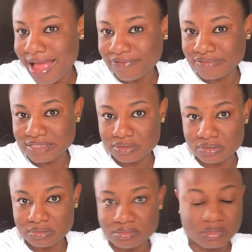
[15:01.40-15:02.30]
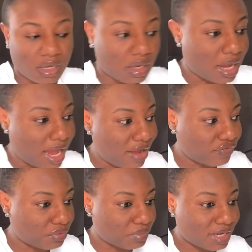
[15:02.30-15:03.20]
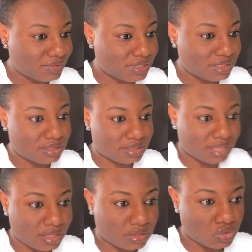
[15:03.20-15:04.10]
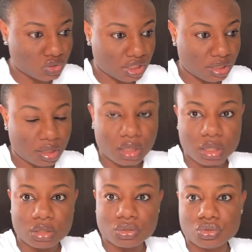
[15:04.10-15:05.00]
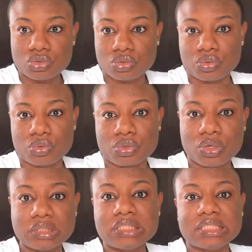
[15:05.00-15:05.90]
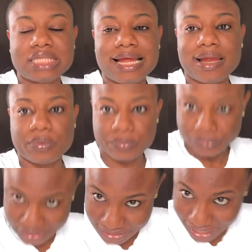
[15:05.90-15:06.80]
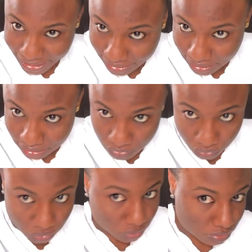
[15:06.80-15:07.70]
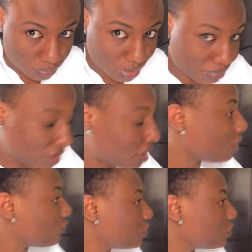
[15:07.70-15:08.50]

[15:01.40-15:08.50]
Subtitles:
have from now till Saturday to consider redying it or not. But I'm thinking of